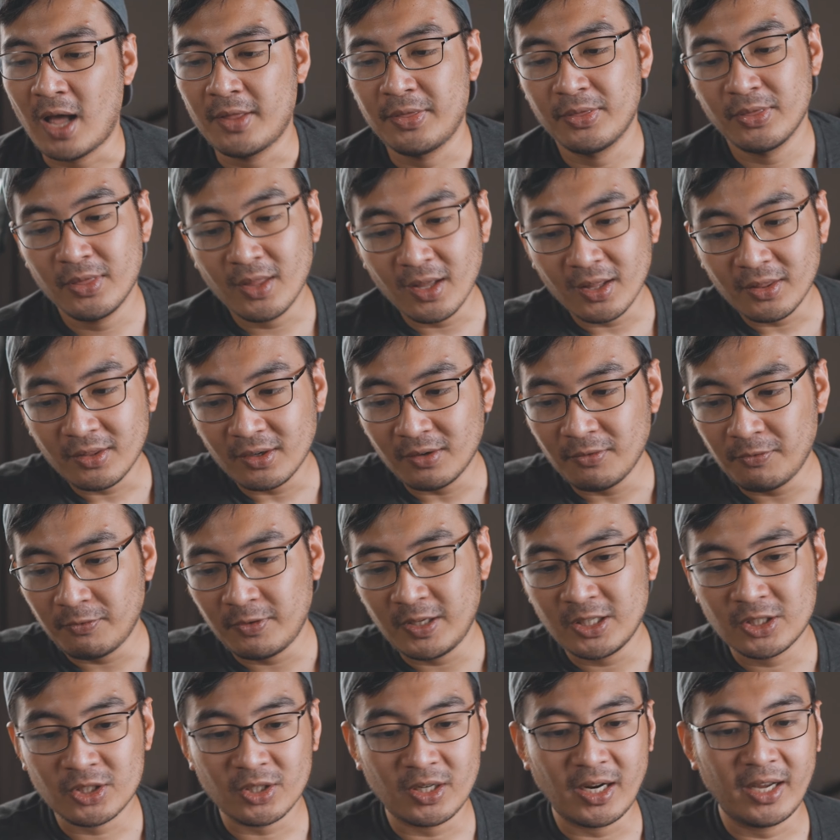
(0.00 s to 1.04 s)
Another
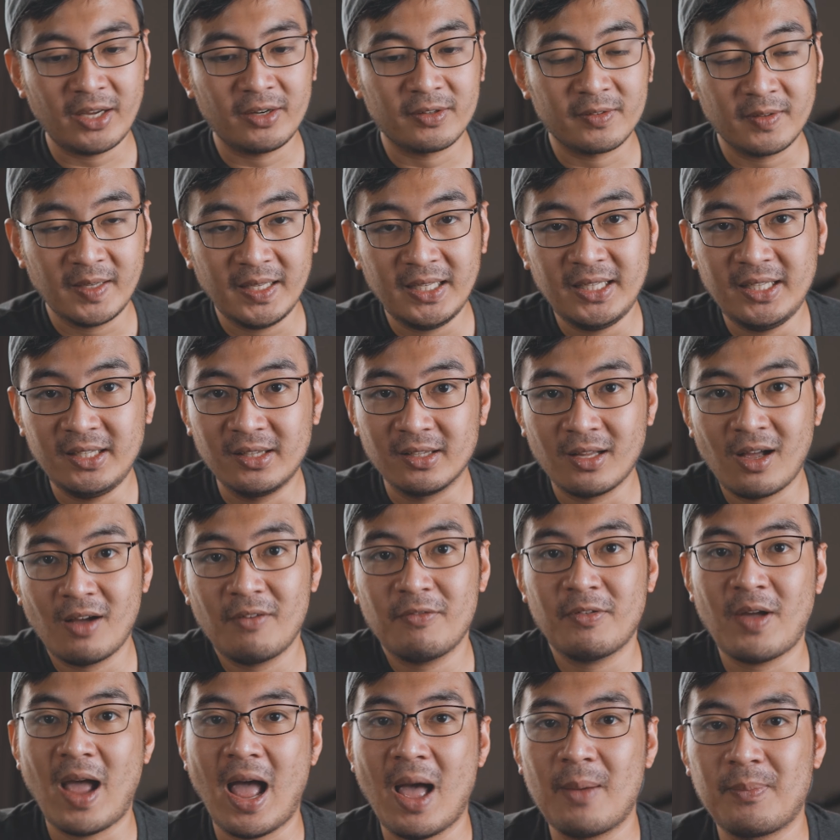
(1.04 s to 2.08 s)
feature I really
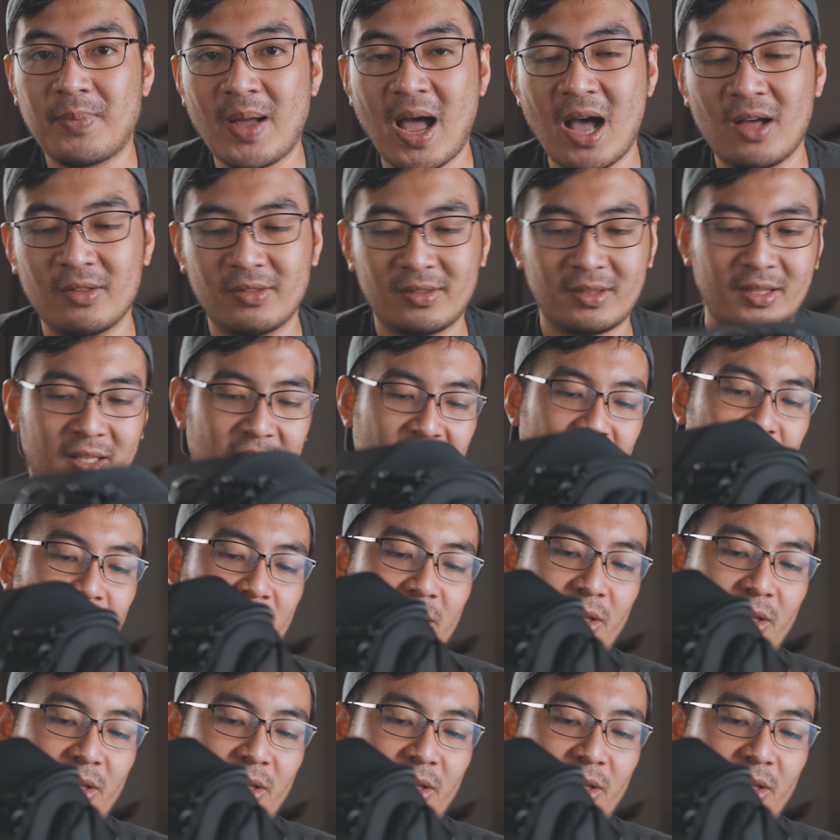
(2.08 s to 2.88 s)
love about the